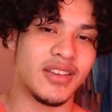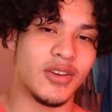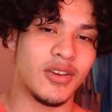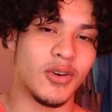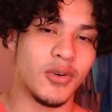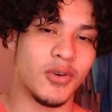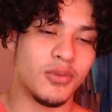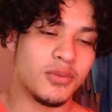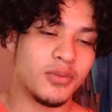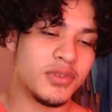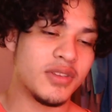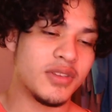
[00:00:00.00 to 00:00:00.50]

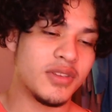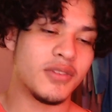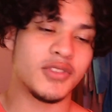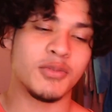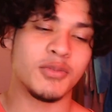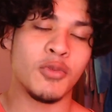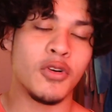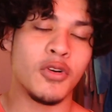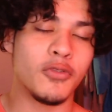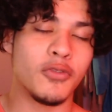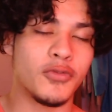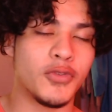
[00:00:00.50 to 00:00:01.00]
Only a
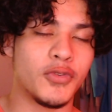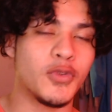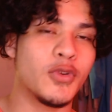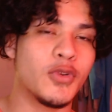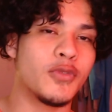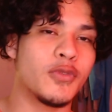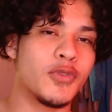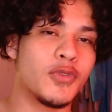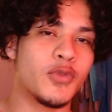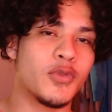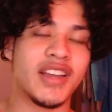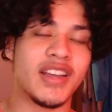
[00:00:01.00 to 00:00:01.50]
small few
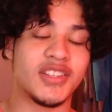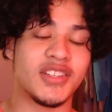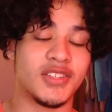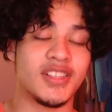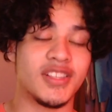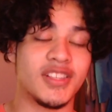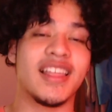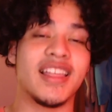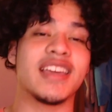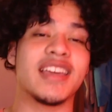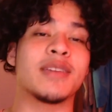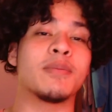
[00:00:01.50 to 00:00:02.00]
of you
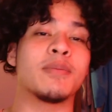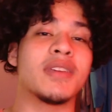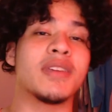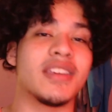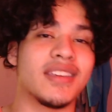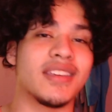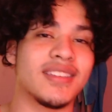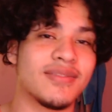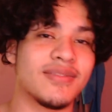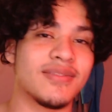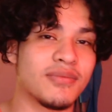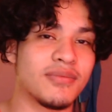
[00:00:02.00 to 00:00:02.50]
actually like me.
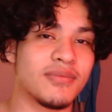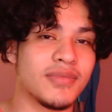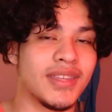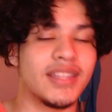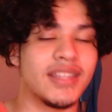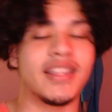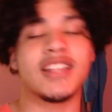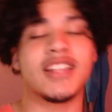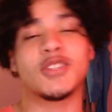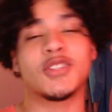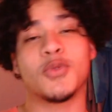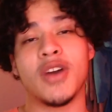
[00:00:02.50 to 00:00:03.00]
And
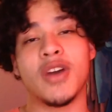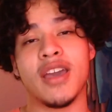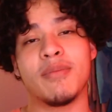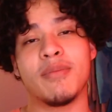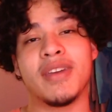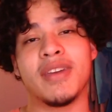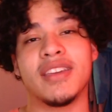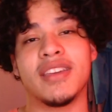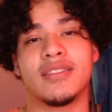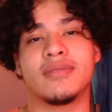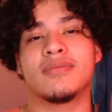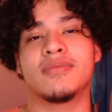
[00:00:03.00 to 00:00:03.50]
that's why I
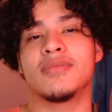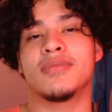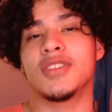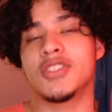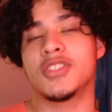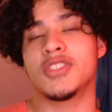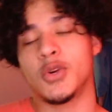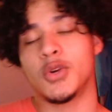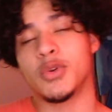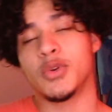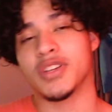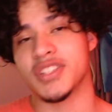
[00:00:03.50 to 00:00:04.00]
made the
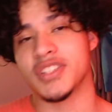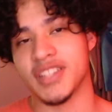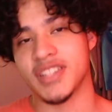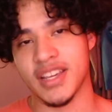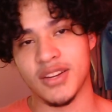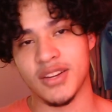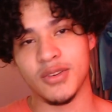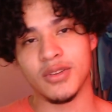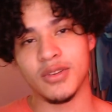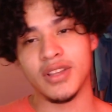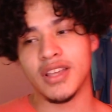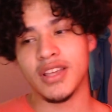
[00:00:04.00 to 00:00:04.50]
Chedic
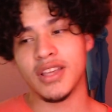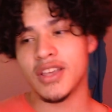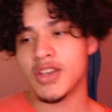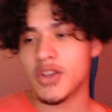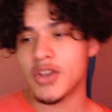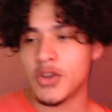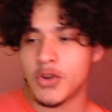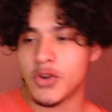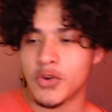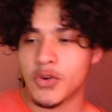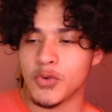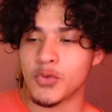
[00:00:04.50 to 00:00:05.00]
channel.
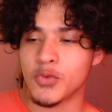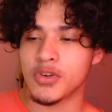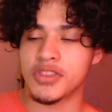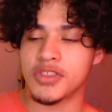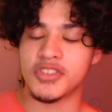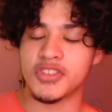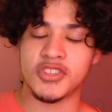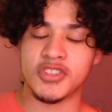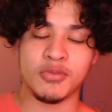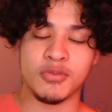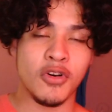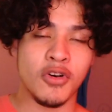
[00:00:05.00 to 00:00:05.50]
Where the
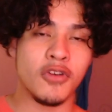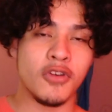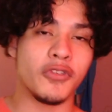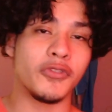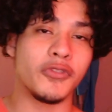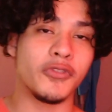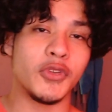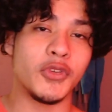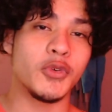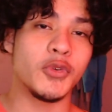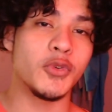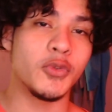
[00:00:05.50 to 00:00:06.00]
small
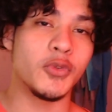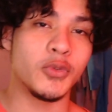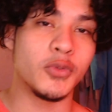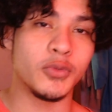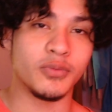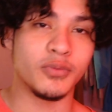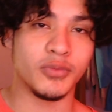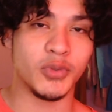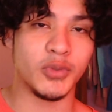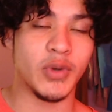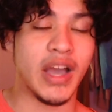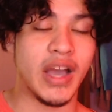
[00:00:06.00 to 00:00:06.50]
few
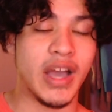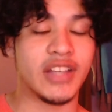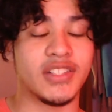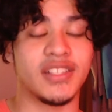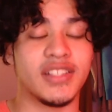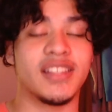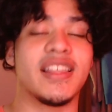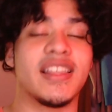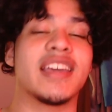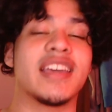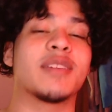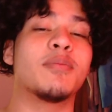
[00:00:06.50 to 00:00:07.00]
who
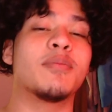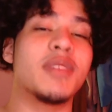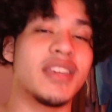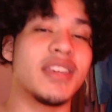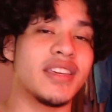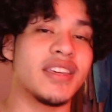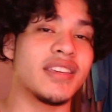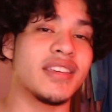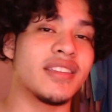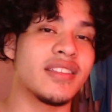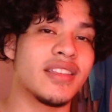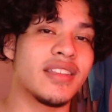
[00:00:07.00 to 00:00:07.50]
actually like
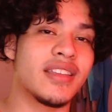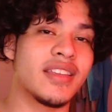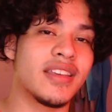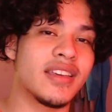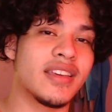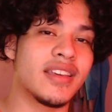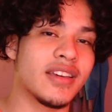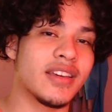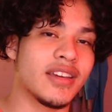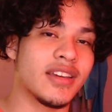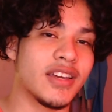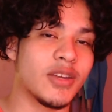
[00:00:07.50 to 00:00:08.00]
me
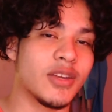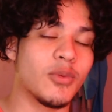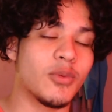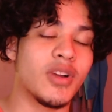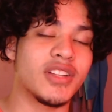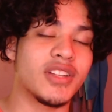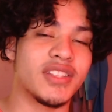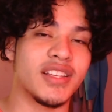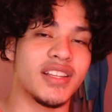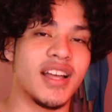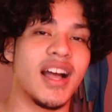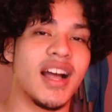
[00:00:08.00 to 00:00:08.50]
can
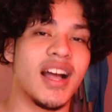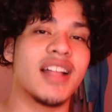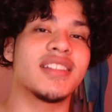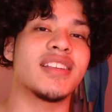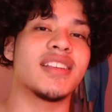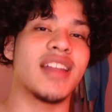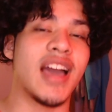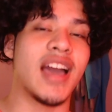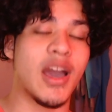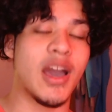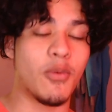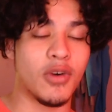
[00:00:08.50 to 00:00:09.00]
watch the
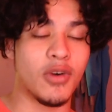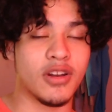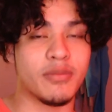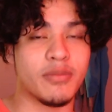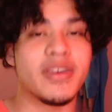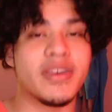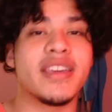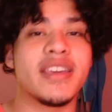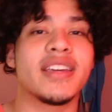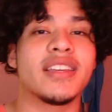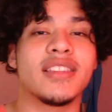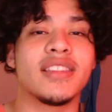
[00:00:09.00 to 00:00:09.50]
content I want to
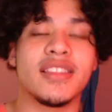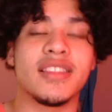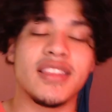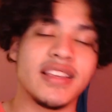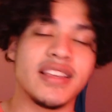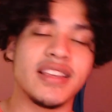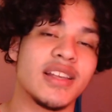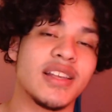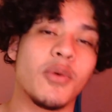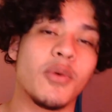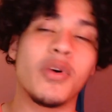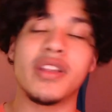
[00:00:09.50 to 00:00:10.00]
make and
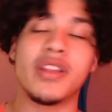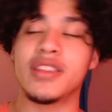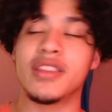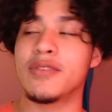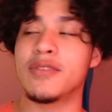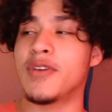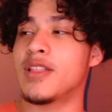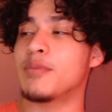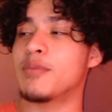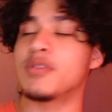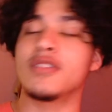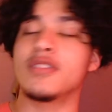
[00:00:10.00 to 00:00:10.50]
things I want to
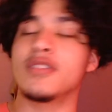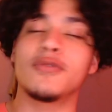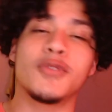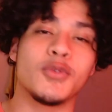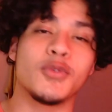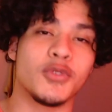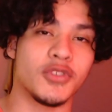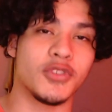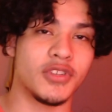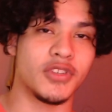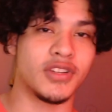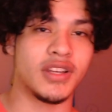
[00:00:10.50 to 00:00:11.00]
develop in the
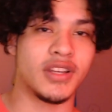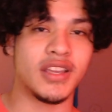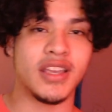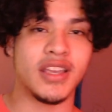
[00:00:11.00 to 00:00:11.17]
future.